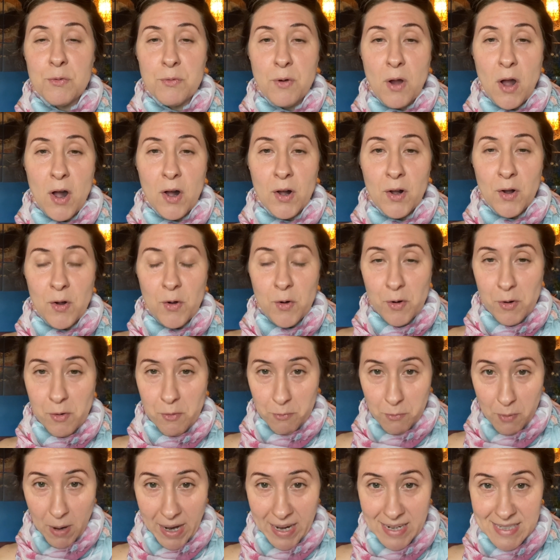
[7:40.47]
wrong or
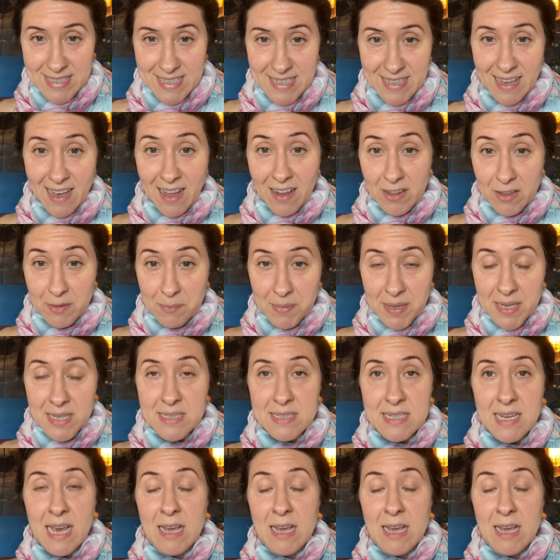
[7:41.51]
right element.